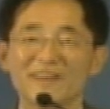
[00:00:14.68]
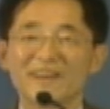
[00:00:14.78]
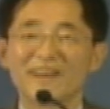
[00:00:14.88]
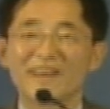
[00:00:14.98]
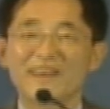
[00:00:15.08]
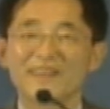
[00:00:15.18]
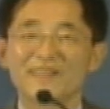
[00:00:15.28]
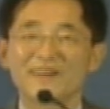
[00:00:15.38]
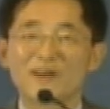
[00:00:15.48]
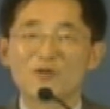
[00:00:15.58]
and
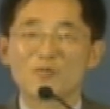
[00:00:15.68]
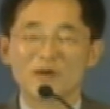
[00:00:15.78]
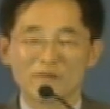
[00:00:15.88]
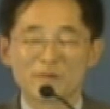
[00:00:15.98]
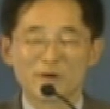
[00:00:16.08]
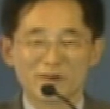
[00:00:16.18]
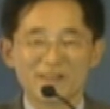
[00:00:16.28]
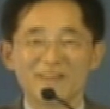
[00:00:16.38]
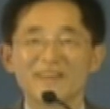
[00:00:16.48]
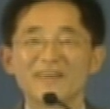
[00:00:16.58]
I hope
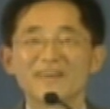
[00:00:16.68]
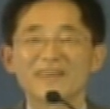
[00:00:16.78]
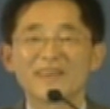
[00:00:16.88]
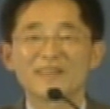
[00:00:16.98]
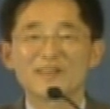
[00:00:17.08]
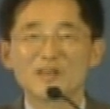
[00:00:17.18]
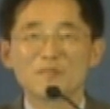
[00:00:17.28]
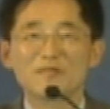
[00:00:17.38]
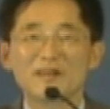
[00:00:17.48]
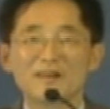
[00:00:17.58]
everybody can
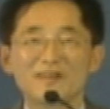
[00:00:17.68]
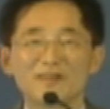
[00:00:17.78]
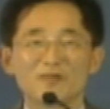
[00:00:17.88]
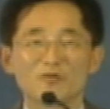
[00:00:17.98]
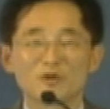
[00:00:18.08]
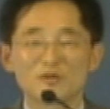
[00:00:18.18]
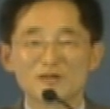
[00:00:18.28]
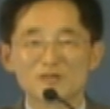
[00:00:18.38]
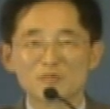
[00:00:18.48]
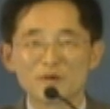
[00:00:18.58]
keep their
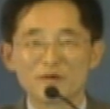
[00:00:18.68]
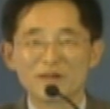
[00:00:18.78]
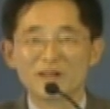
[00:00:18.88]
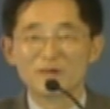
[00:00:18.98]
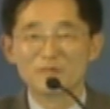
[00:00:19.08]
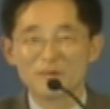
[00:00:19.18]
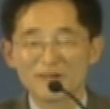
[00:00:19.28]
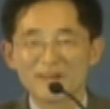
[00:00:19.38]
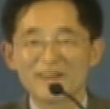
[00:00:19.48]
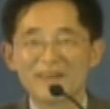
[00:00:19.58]
original spirit up,
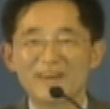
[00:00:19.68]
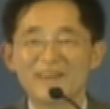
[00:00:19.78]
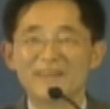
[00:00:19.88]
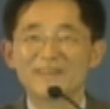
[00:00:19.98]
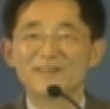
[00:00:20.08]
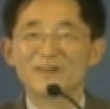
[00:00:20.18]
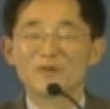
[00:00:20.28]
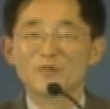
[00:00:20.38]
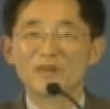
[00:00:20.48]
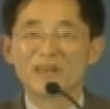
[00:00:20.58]

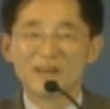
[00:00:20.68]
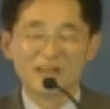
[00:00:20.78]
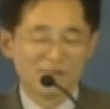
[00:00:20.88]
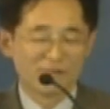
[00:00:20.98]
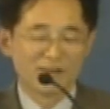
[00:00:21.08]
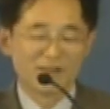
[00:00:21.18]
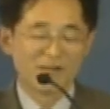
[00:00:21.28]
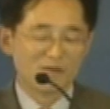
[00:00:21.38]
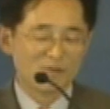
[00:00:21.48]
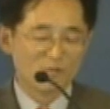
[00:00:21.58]
and we can have a
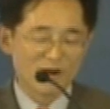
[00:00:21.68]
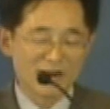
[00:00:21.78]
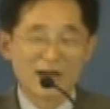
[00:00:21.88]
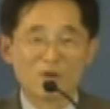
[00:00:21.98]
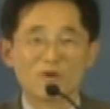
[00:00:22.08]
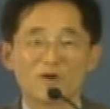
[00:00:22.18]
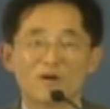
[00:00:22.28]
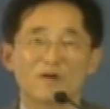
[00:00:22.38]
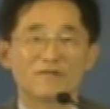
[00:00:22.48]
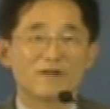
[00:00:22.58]
1 hour
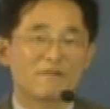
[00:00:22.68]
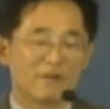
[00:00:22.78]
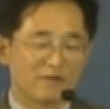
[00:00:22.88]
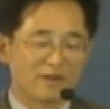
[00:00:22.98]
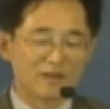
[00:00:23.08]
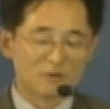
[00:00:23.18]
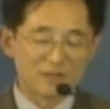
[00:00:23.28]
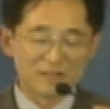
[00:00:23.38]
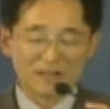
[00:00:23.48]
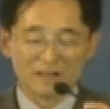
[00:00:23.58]
of very
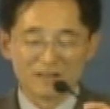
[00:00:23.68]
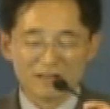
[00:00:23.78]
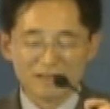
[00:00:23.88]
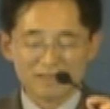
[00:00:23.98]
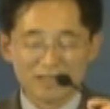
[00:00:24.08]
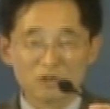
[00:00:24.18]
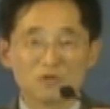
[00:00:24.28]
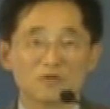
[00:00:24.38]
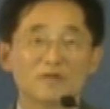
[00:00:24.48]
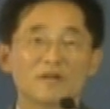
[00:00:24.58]
interesting
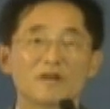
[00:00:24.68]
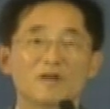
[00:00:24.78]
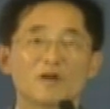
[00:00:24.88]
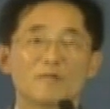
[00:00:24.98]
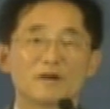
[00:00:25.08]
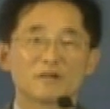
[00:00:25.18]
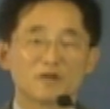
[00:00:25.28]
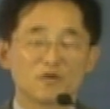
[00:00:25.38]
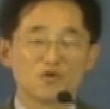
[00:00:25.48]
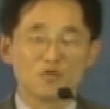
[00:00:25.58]
session about
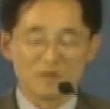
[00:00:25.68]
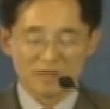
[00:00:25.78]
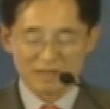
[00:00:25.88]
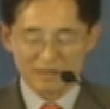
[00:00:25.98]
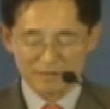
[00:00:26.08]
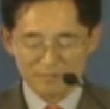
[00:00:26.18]
the new media.